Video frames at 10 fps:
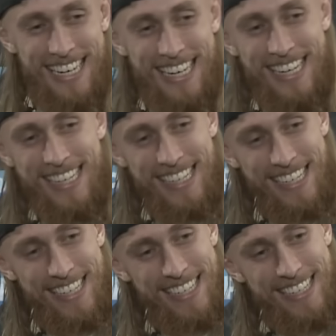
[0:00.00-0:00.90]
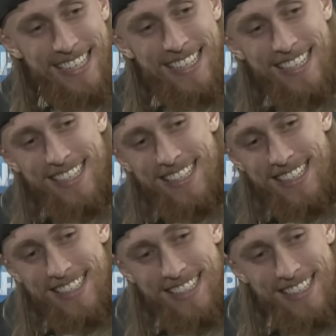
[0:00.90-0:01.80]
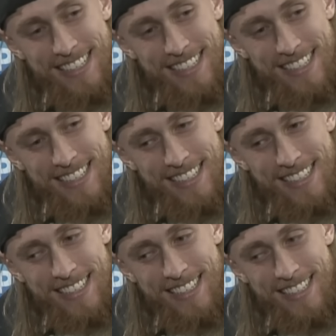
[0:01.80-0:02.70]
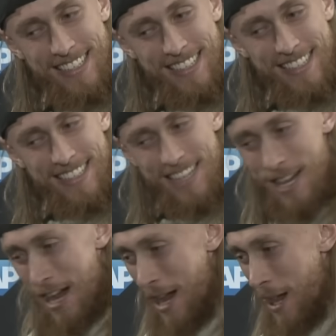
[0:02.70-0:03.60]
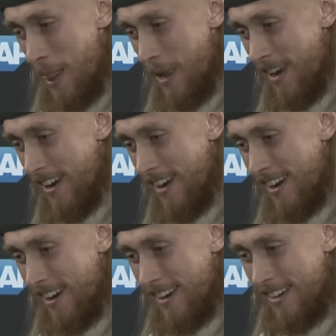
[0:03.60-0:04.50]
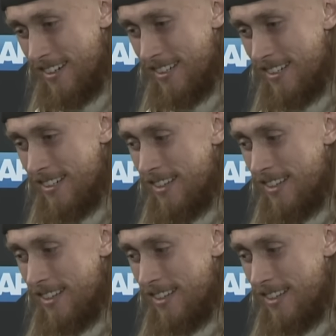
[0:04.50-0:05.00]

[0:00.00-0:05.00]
and uh, were you surprised to get the gift from your next door neighbor?